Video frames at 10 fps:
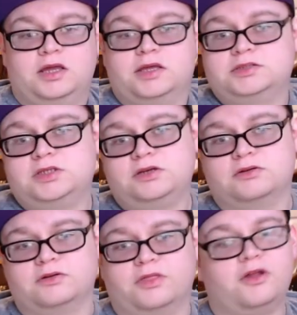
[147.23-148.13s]
And
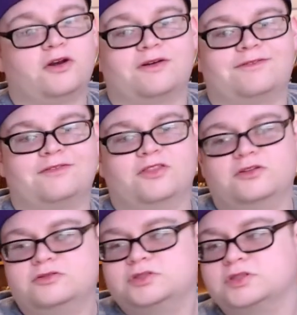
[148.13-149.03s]
so,
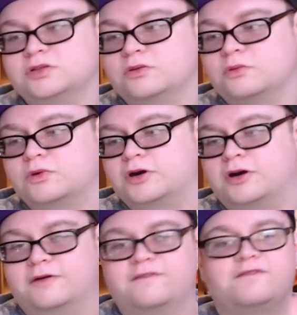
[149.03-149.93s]
those
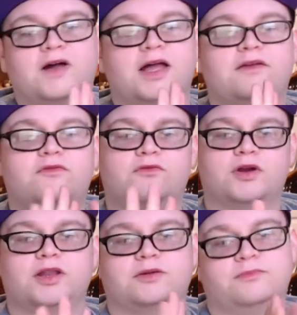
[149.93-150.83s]
were five
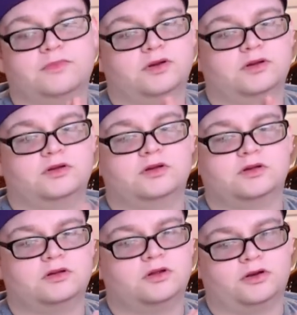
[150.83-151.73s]
random
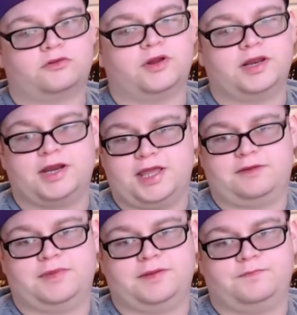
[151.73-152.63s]
underrated
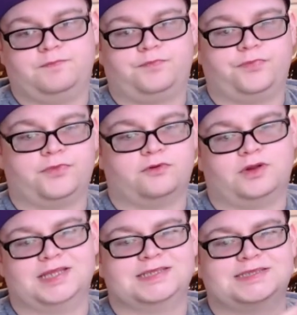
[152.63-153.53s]
anime. Or
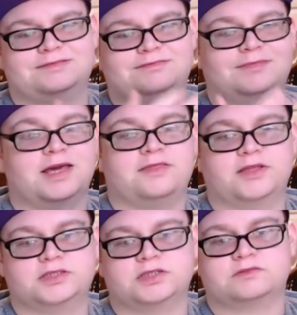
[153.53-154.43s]
at least, I
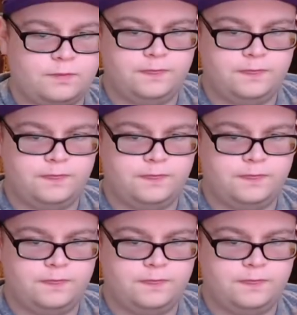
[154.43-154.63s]
think so.